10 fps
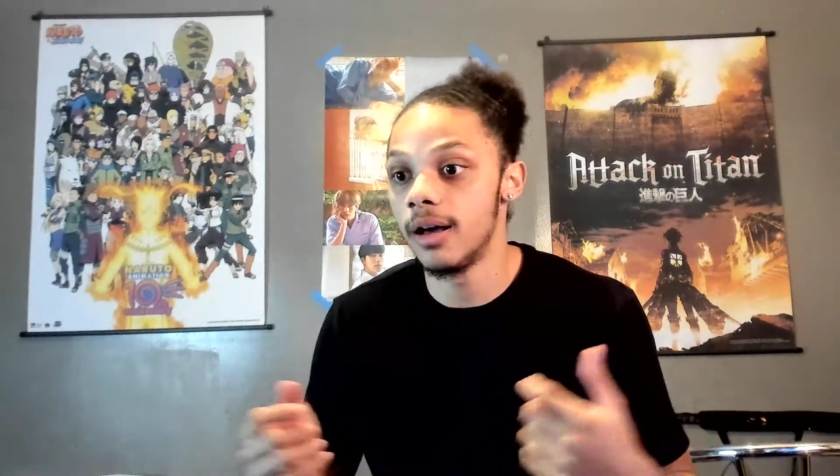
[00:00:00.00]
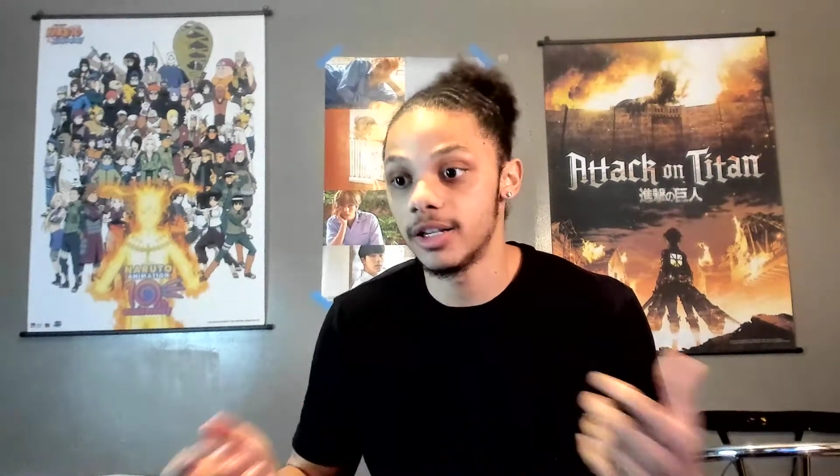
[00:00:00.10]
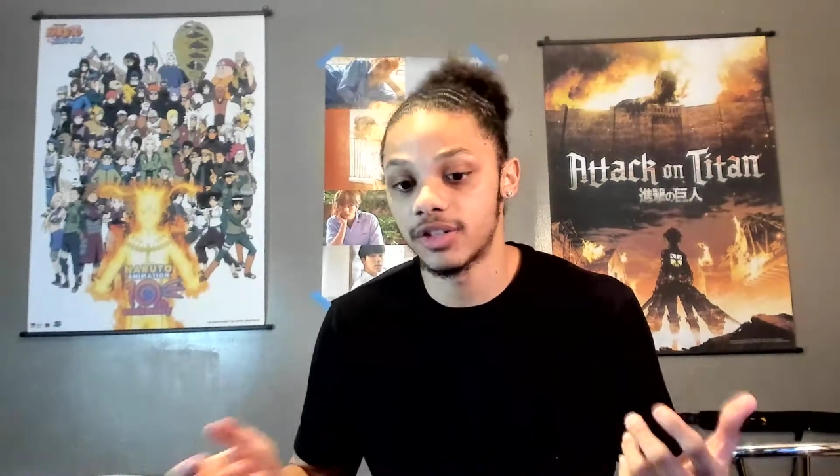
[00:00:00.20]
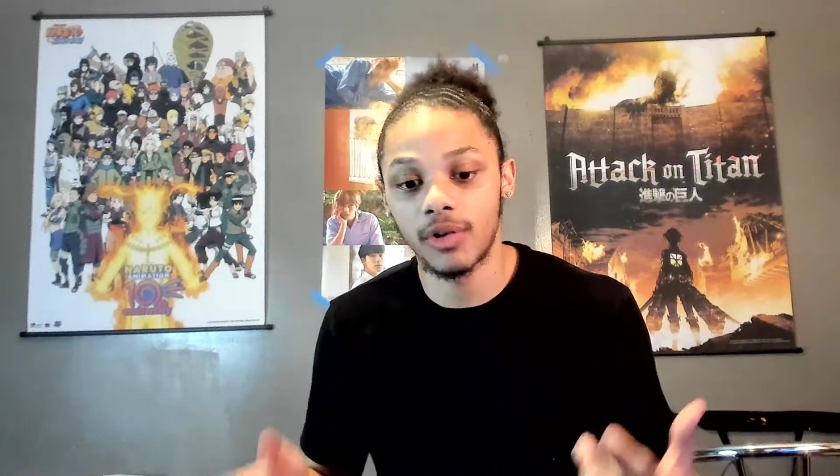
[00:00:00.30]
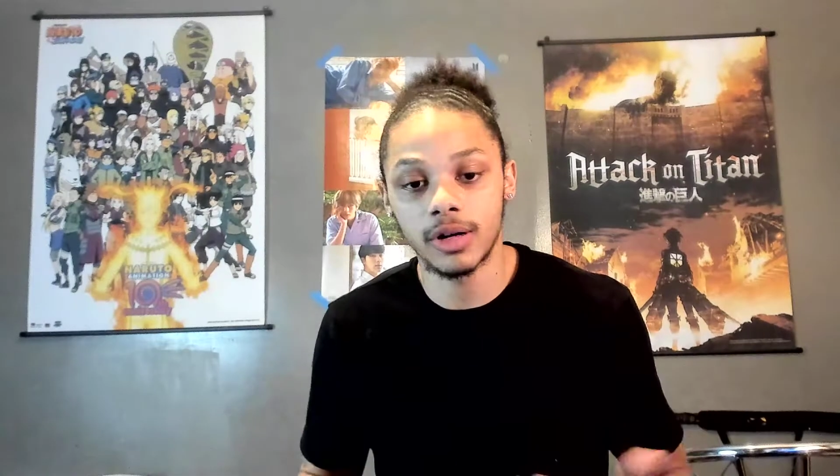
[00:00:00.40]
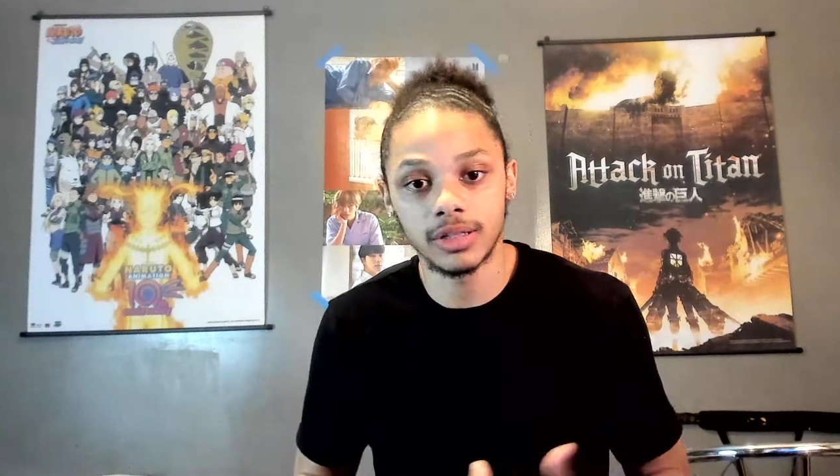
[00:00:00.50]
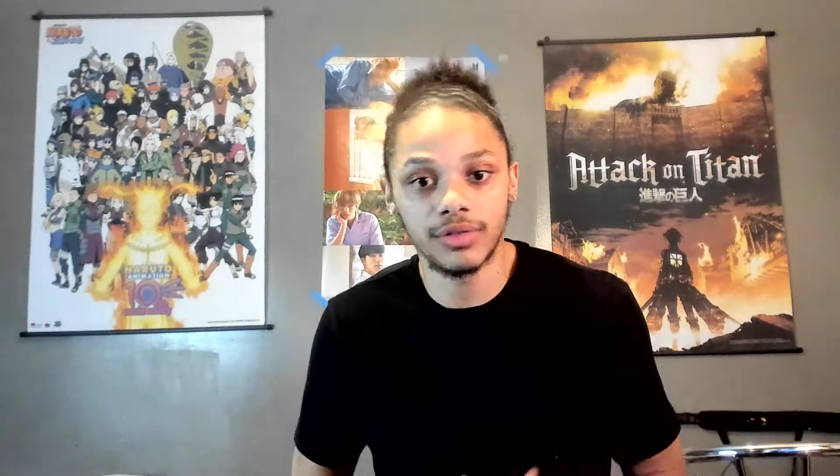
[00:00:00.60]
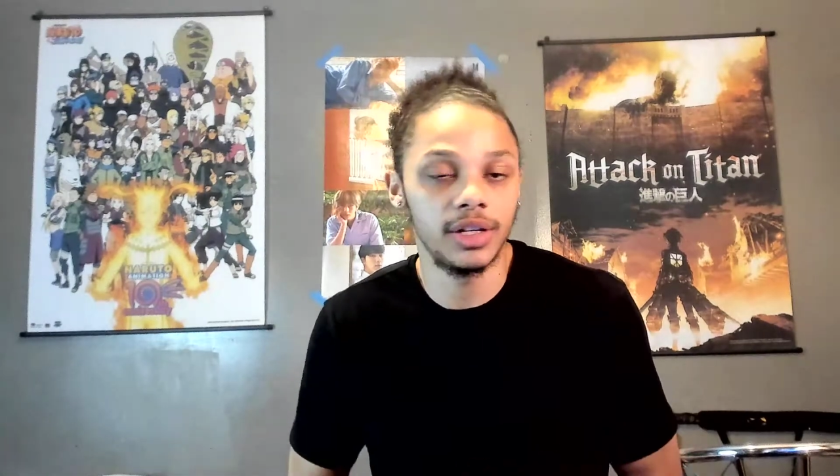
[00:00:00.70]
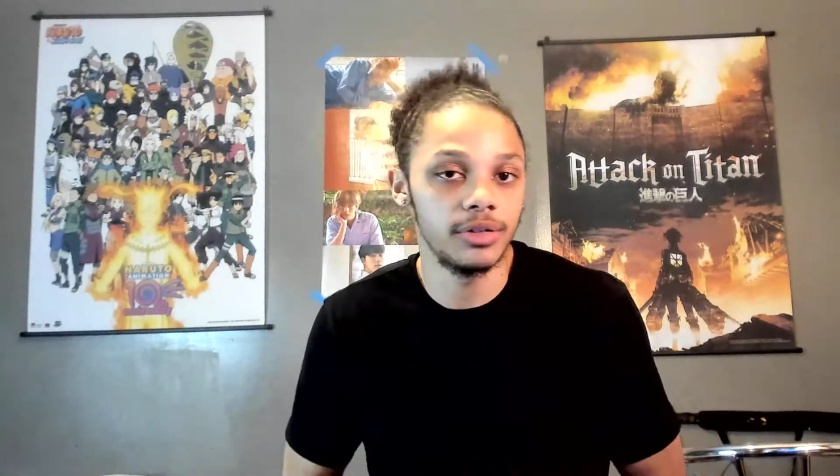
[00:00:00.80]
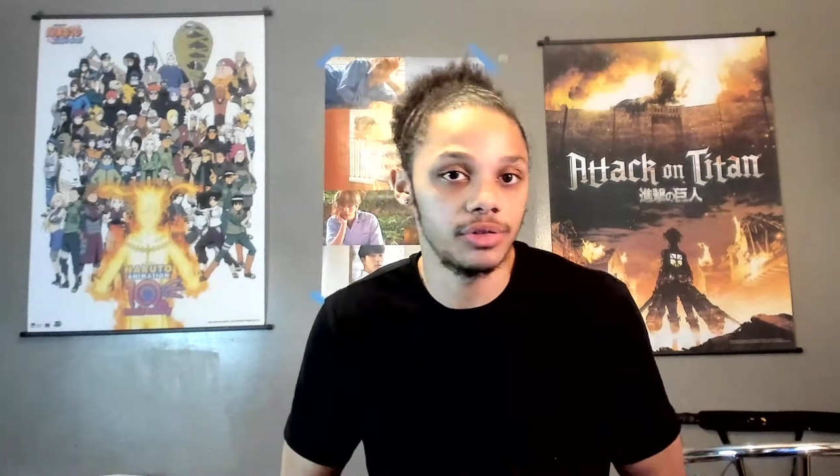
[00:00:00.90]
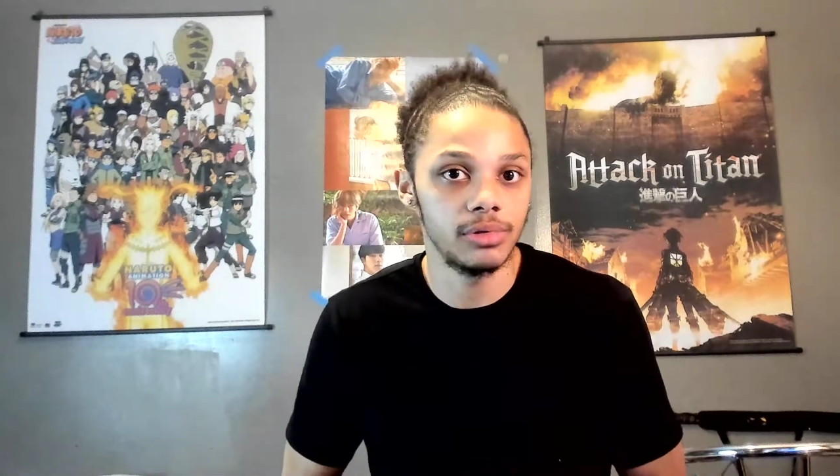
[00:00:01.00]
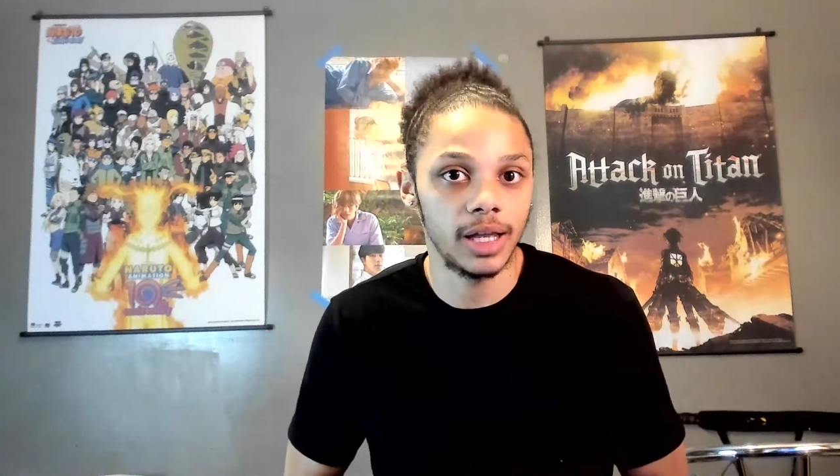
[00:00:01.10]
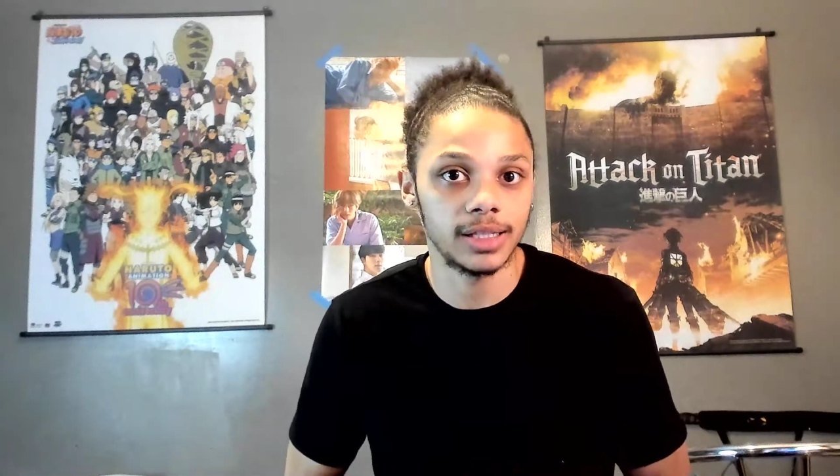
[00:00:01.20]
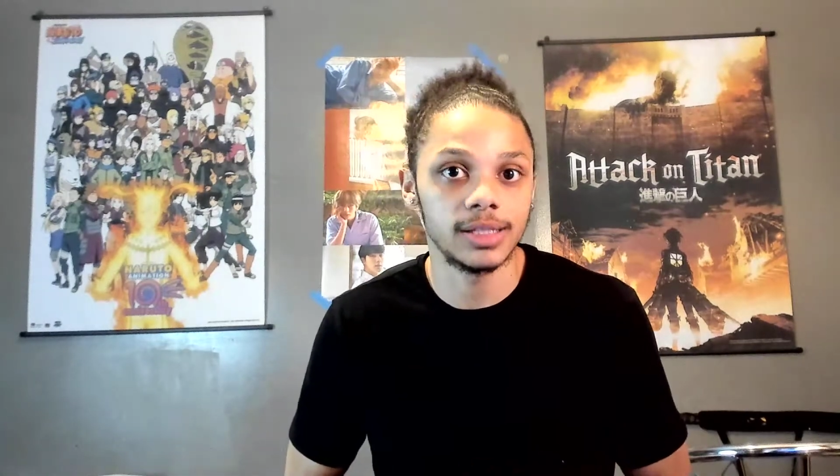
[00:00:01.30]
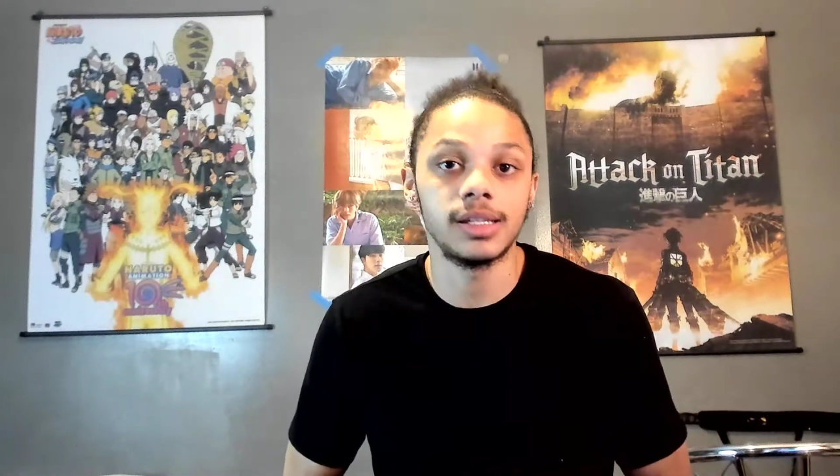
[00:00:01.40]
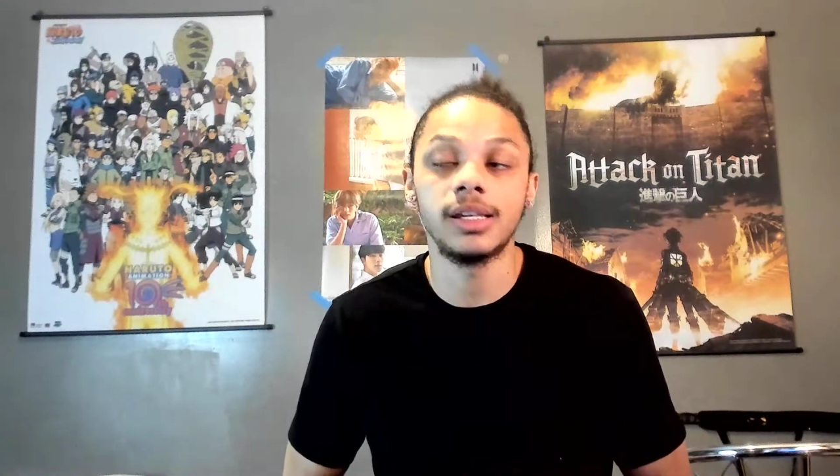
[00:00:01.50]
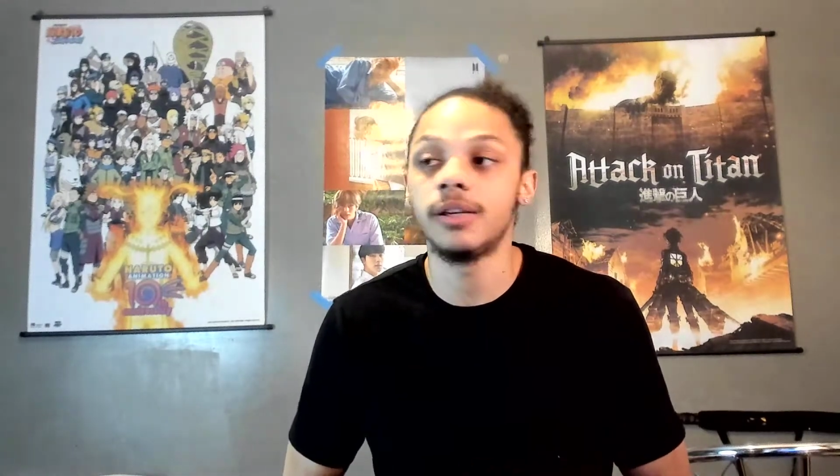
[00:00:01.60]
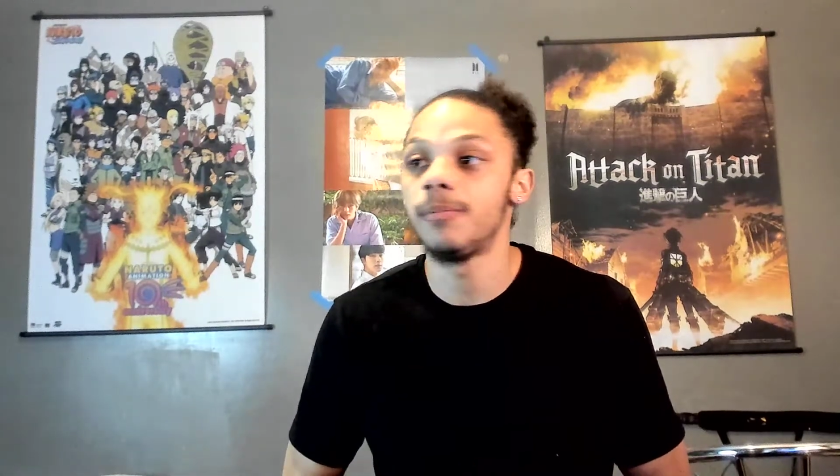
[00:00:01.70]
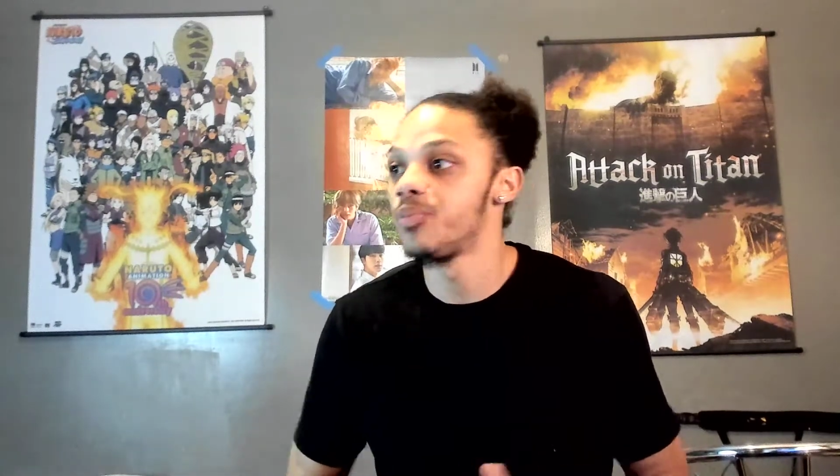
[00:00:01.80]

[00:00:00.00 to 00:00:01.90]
as far as videos you'd like to see.